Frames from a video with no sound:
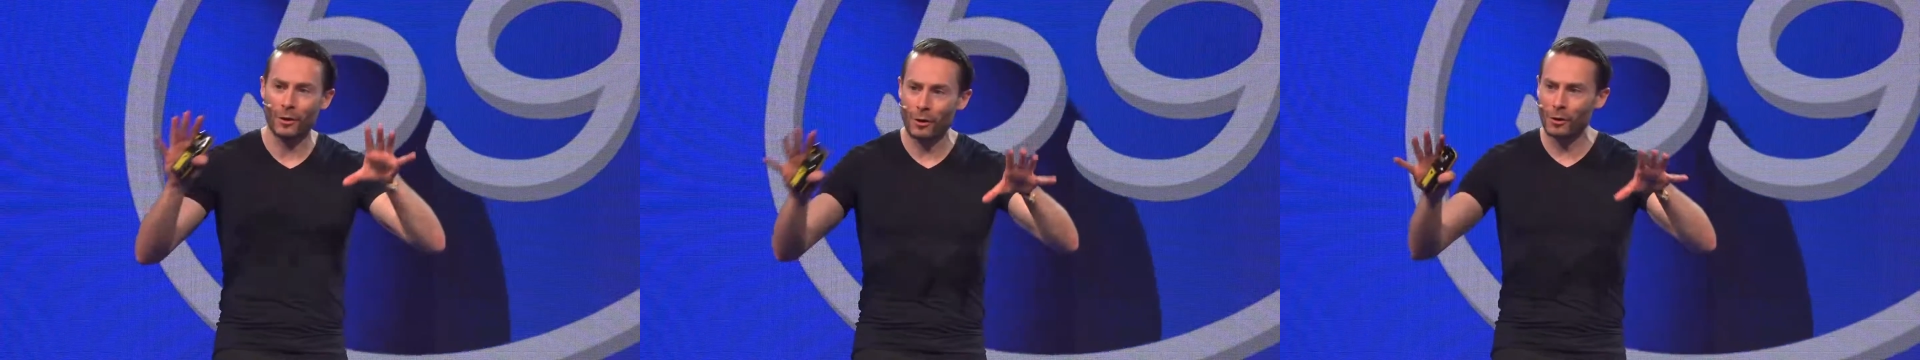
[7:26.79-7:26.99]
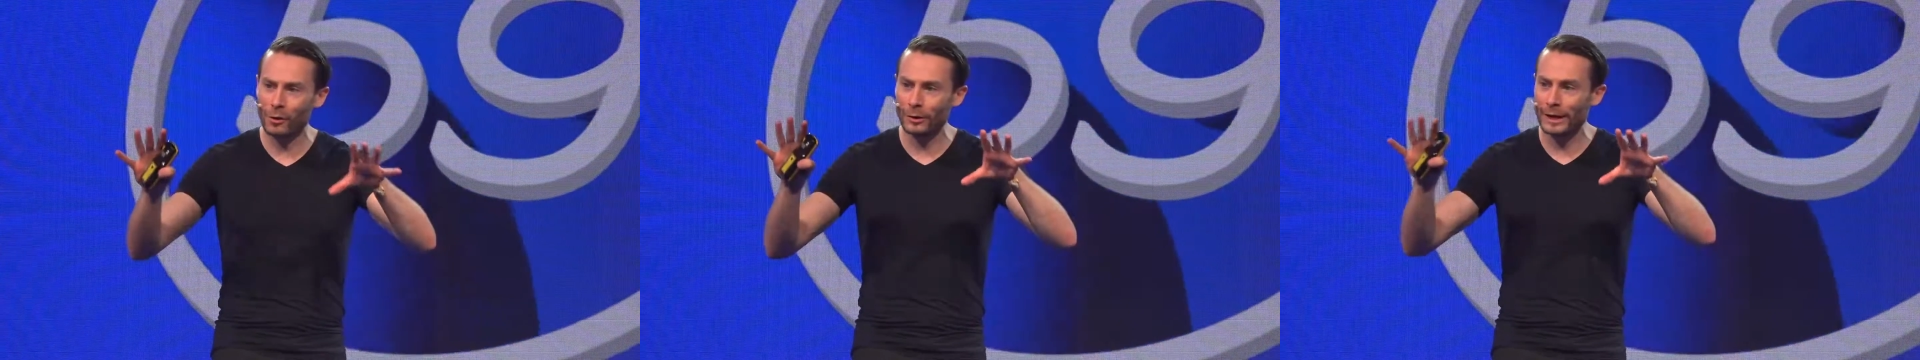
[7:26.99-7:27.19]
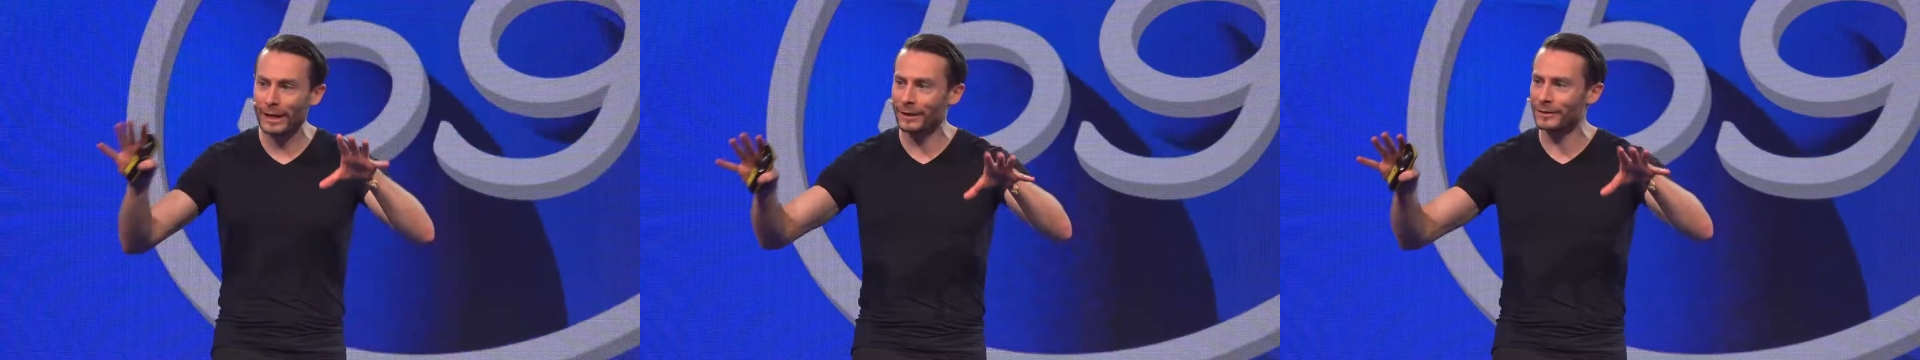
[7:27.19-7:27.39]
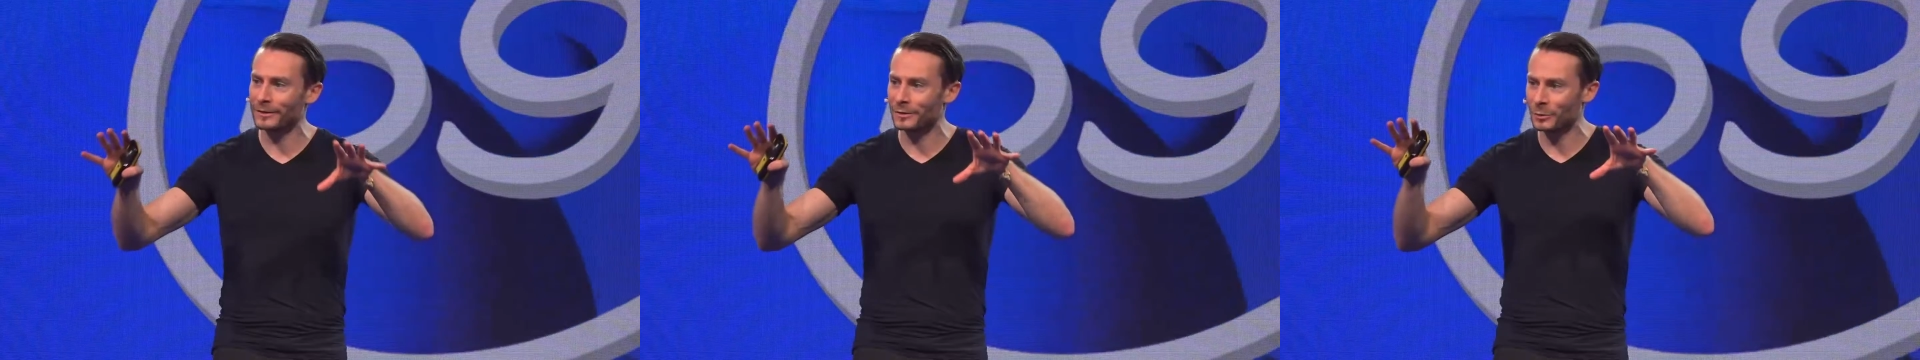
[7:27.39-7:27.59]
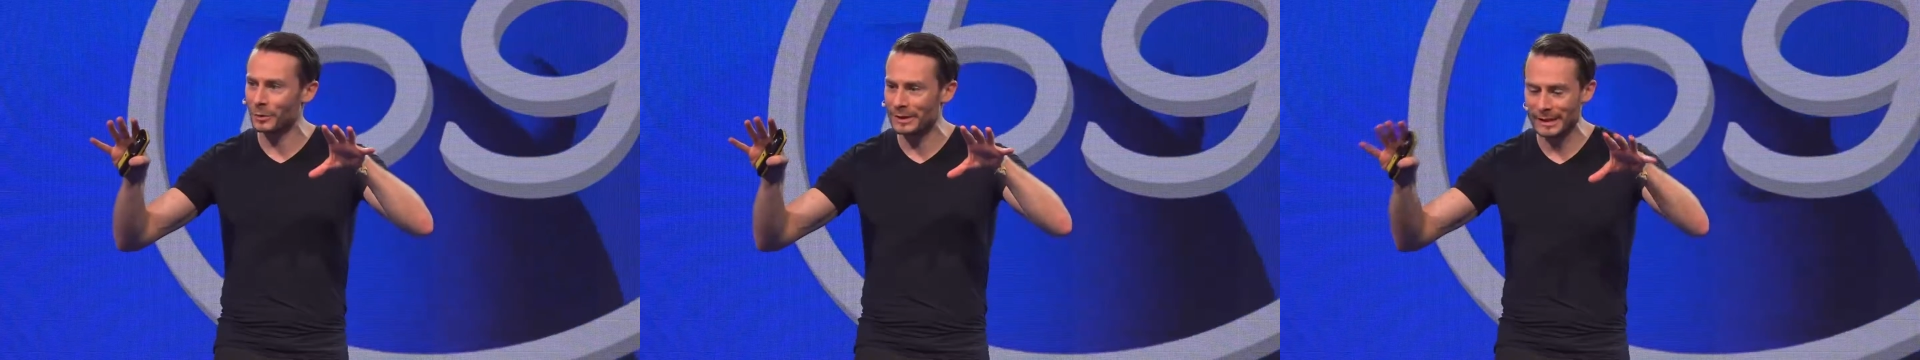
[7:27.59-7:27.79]
all
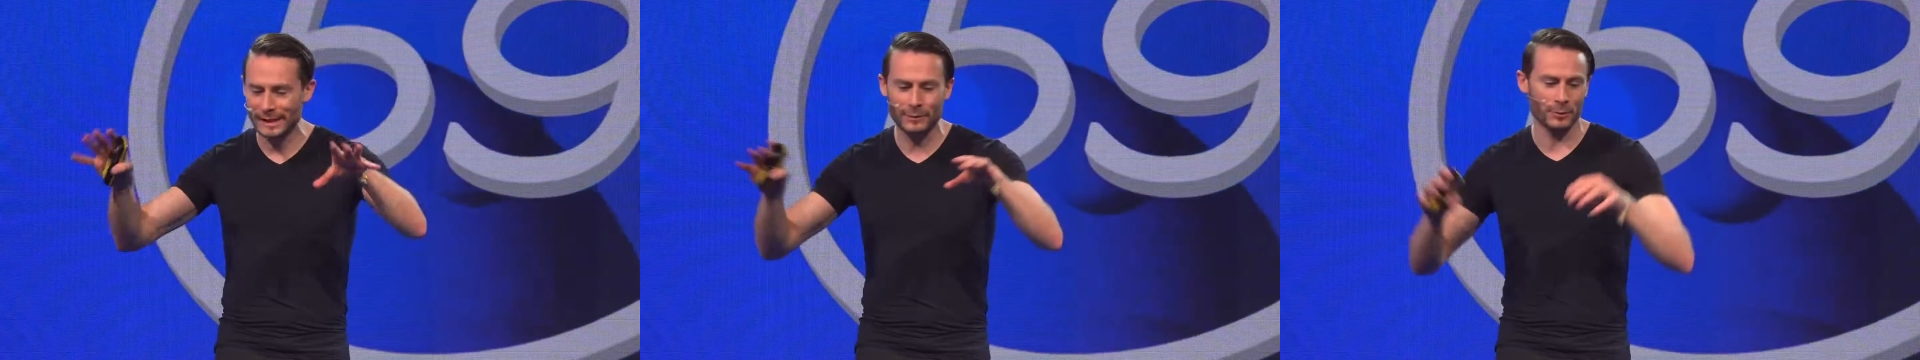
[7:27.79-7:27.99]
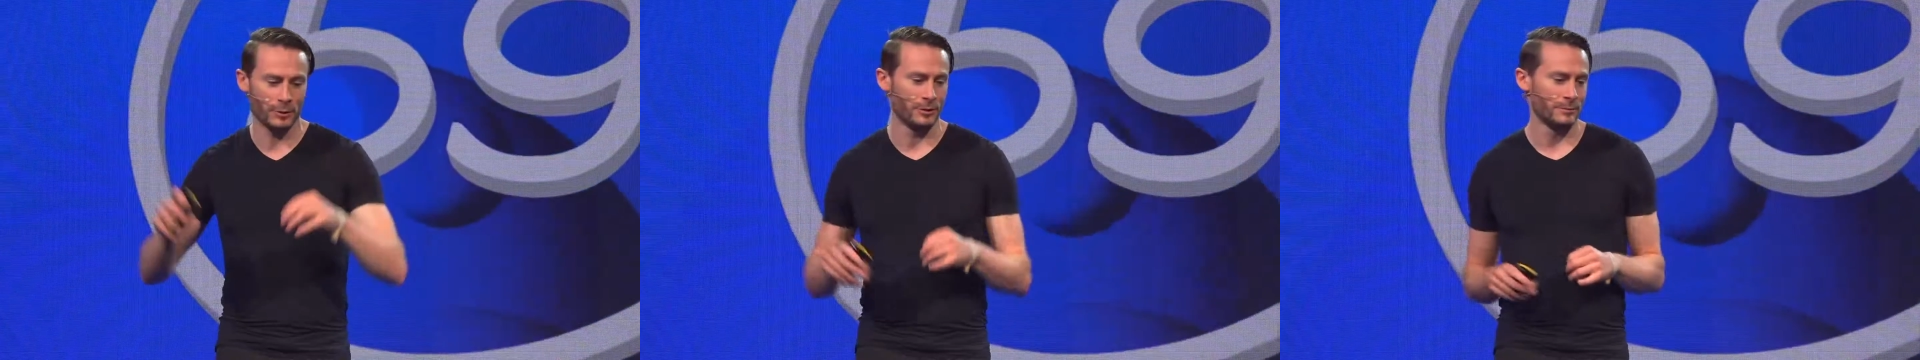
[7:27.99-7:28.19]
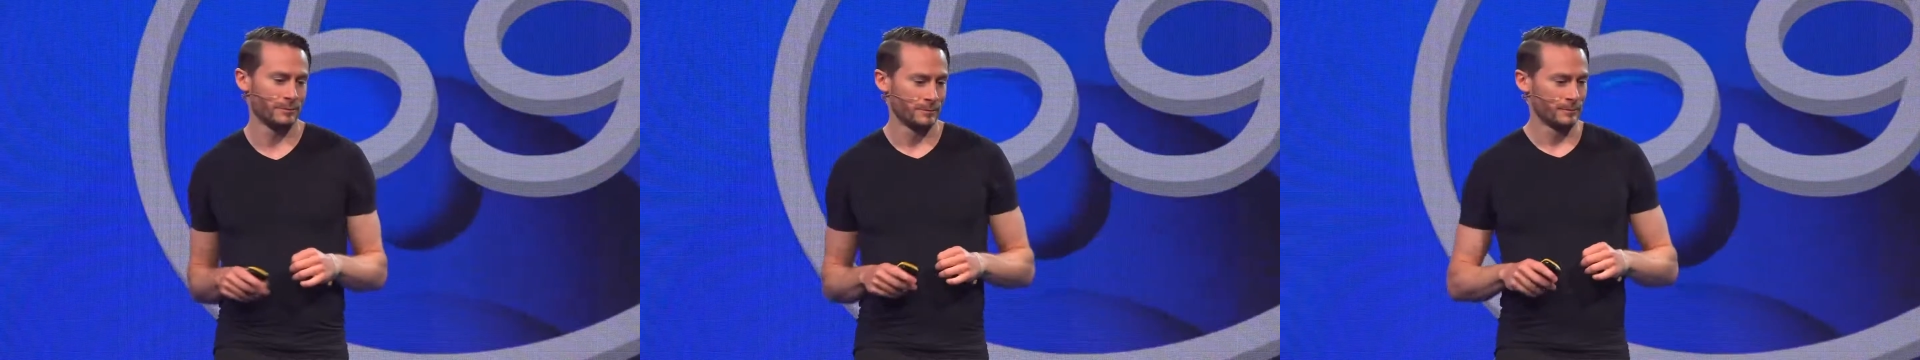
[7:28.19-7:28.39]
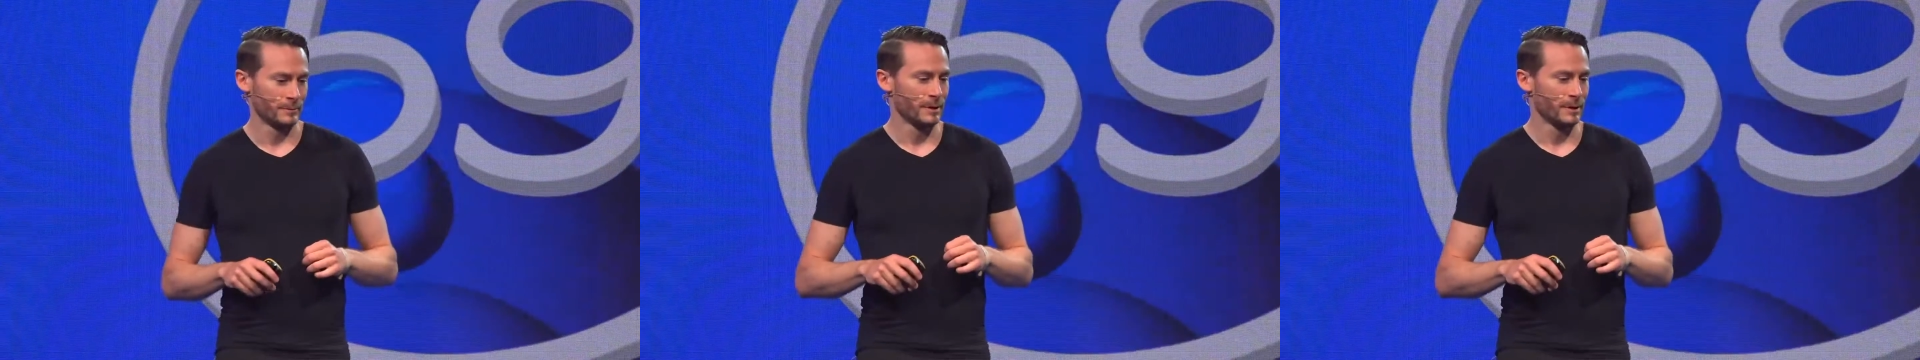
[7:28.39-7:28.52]
else was equal,